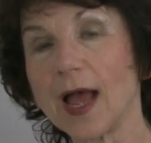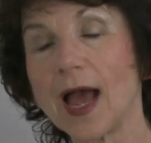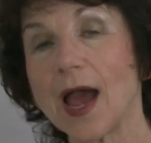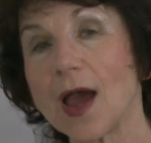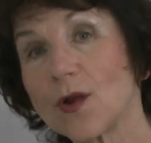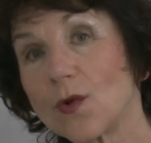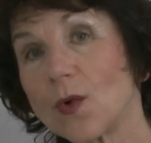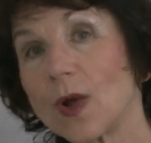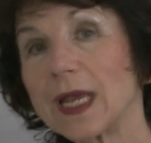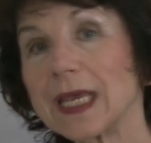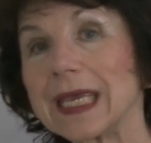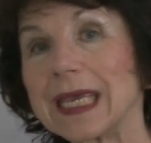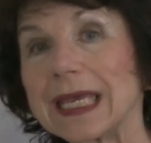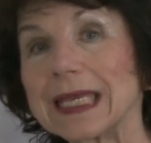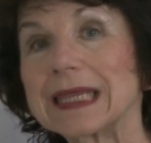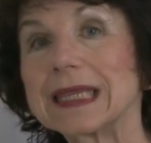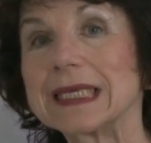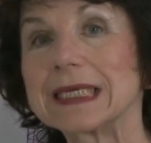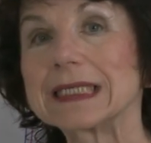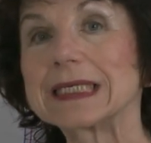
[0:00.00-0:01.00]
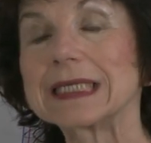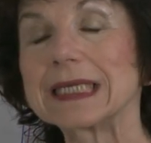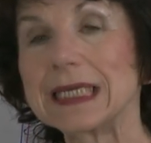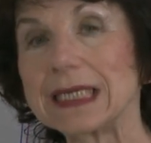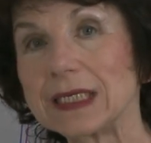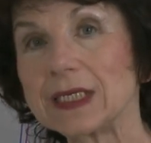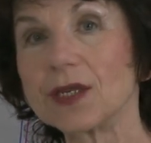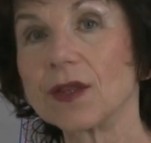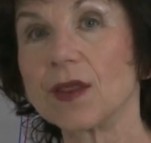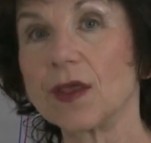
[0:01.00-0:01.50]
How do I get this
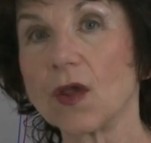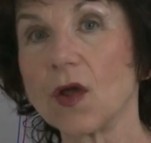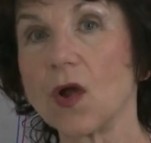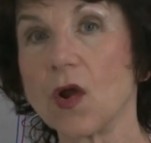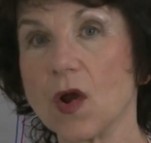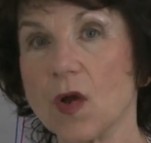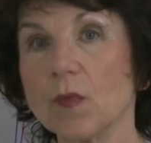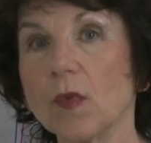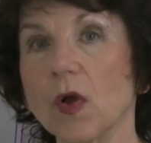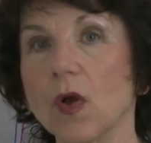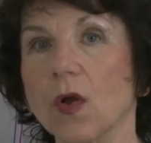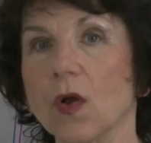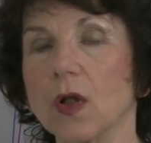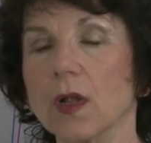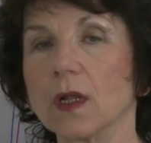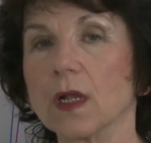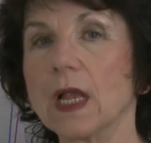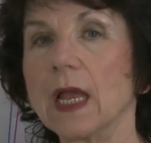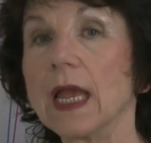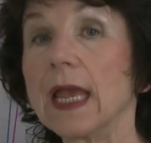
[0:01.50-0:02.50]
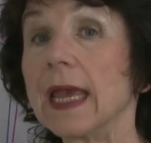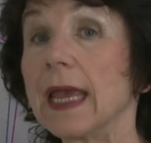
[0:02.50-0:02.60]
into the armhole?